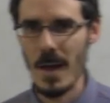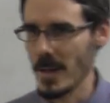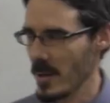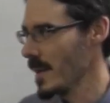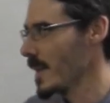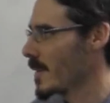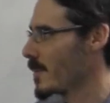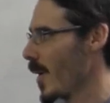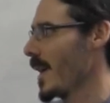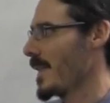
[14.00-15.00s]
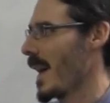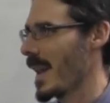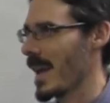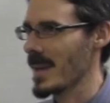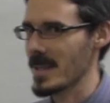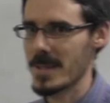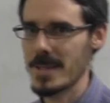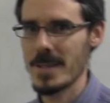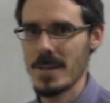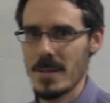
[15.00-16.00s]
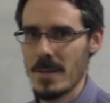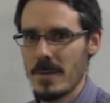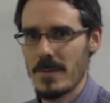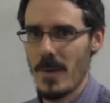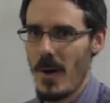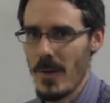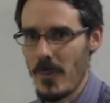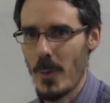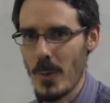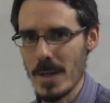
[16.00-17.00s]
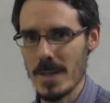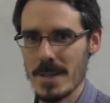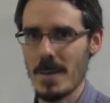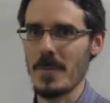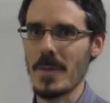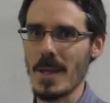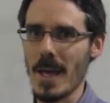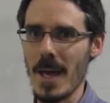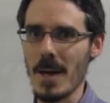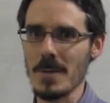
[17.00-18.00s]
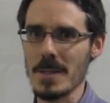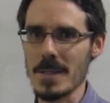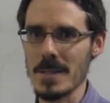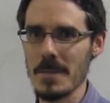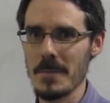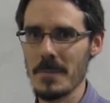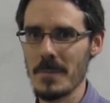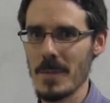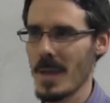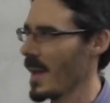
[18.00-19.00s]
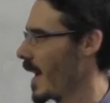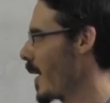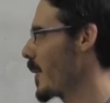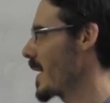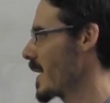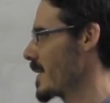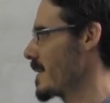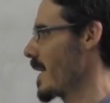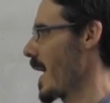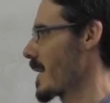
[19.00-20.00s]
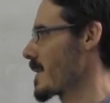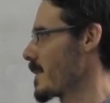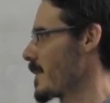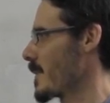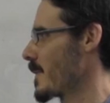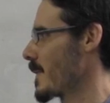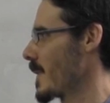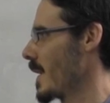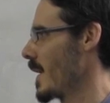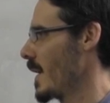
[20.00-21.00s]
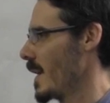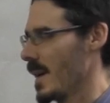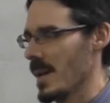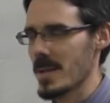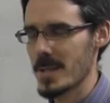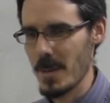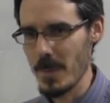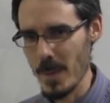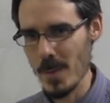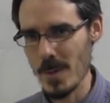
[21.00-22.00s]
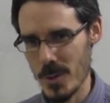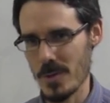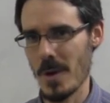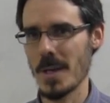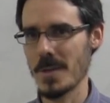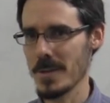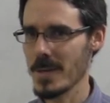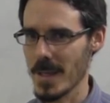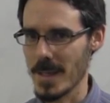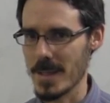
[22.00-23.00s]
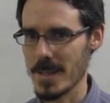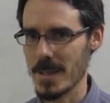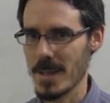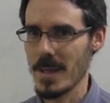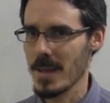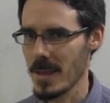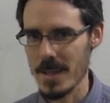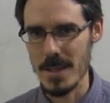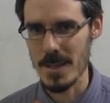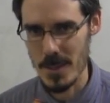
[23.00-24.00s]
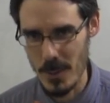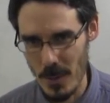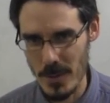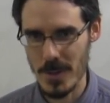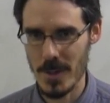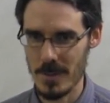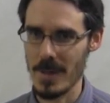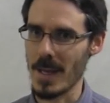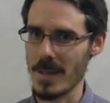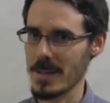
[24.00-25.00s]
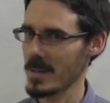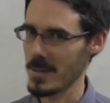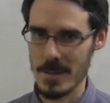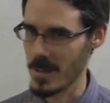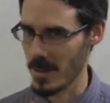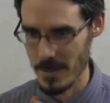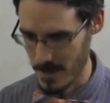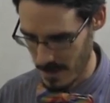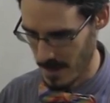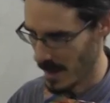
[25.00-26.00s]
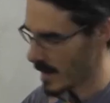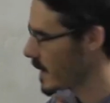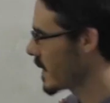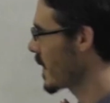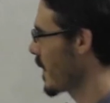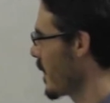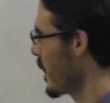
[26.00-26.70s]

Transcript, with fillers: And you need to write that as 5 point something hours. How are we going to do that? Some people will try to do this. This is not correct. Don't do this.